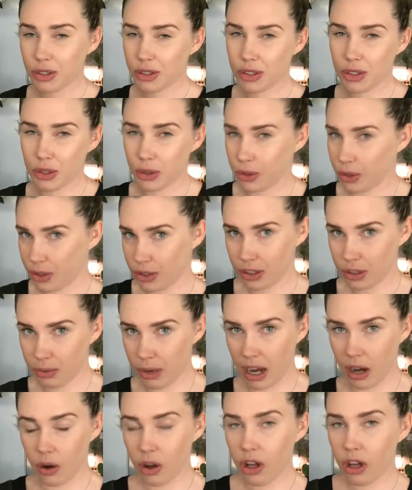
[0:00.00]
stalks as
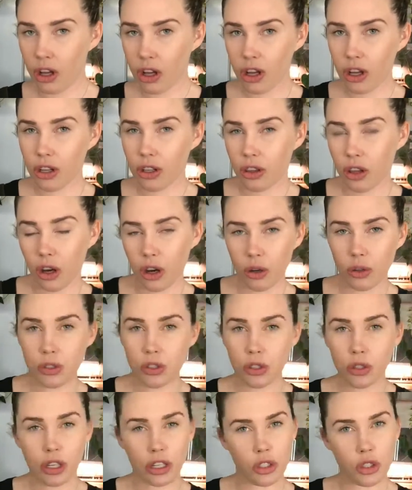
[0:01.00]
well. Those you
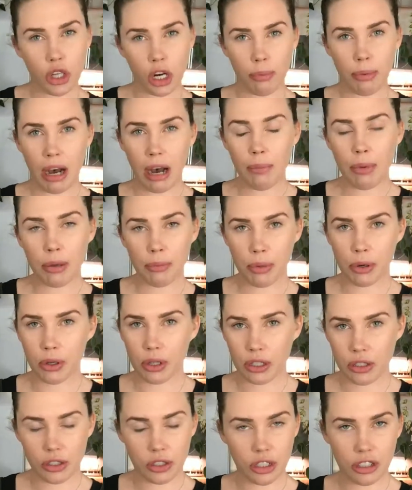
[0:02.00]
can chop up and put in
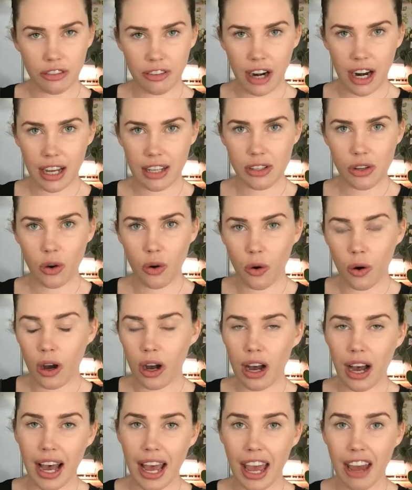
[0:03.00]
stir fries, or
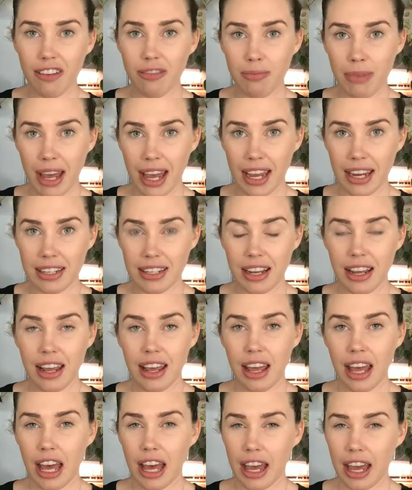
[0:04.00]
I have made
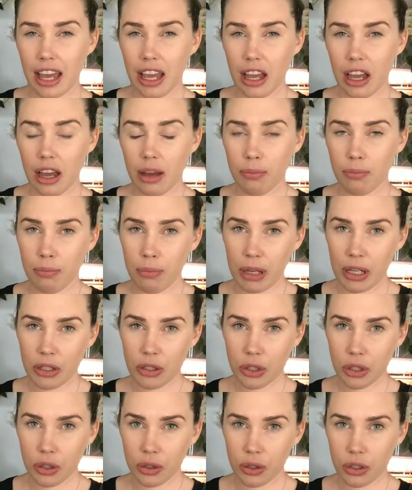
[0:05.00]
a
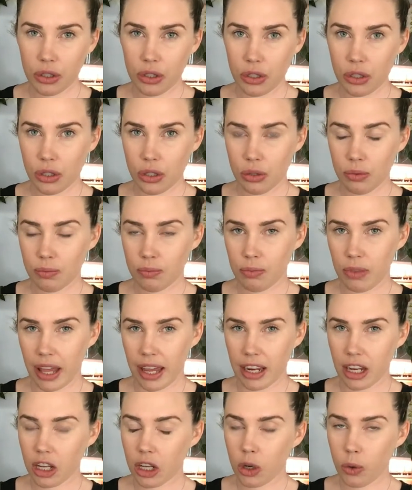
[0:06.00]
beetroot
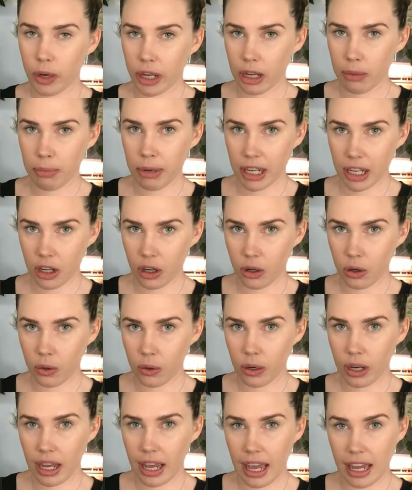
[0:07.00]
like quick
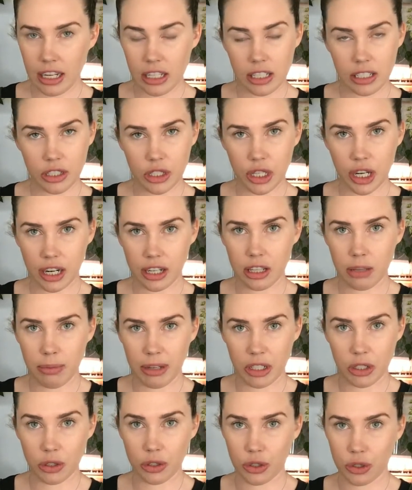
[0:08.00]
pickle and chucked the
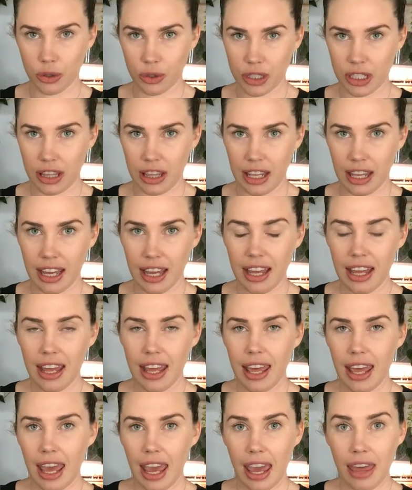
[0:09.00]
beetroot stalks in there,
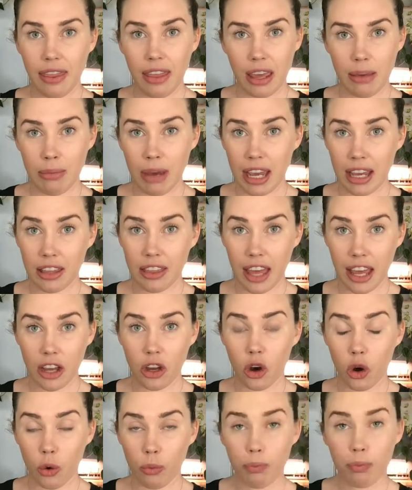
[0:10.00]
and they make that
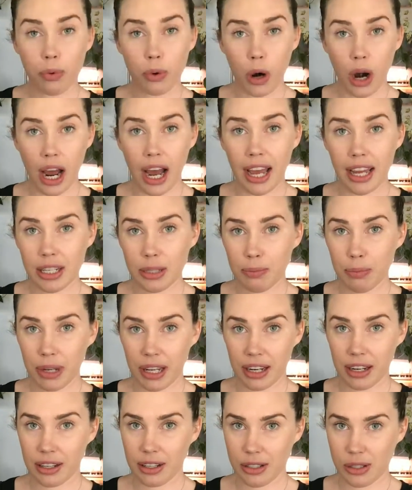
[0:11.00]
go bright
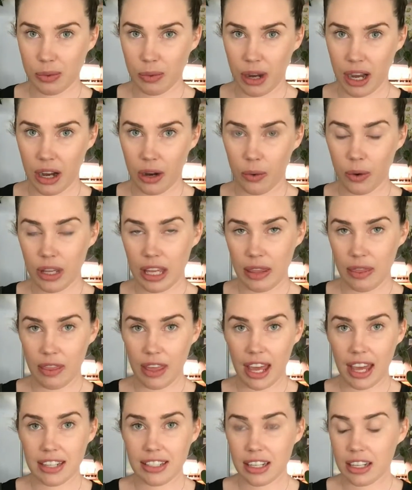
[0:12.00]
pink as well. And
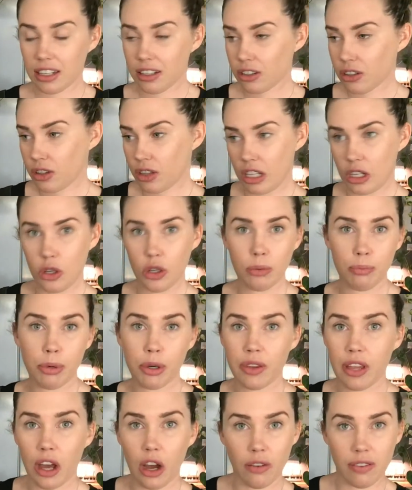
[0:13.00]
that then you can put
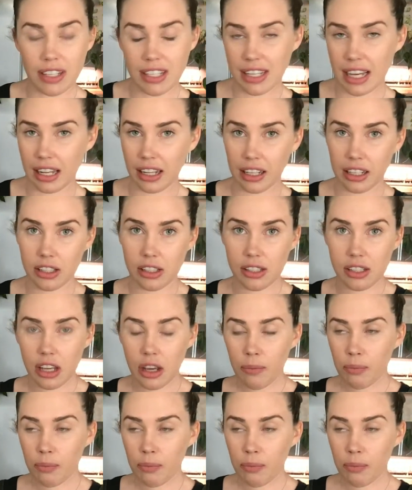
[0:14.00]
that over salads.